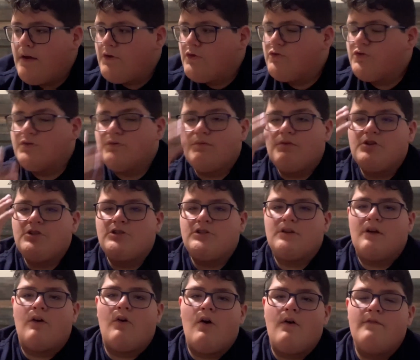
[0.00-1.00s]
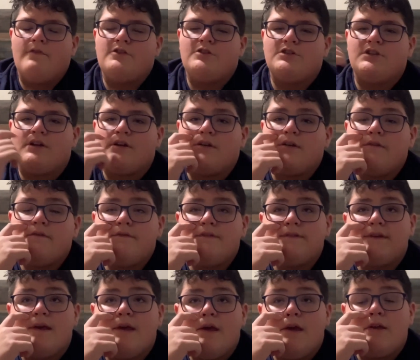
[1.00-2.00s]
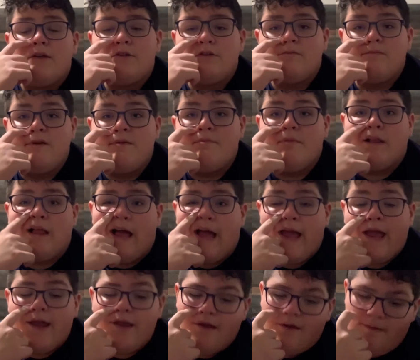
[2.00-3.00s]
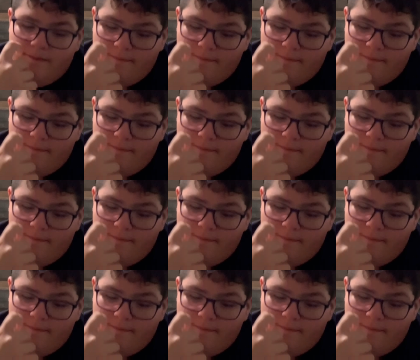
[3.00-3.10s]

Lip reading: switch all the shelves to be black.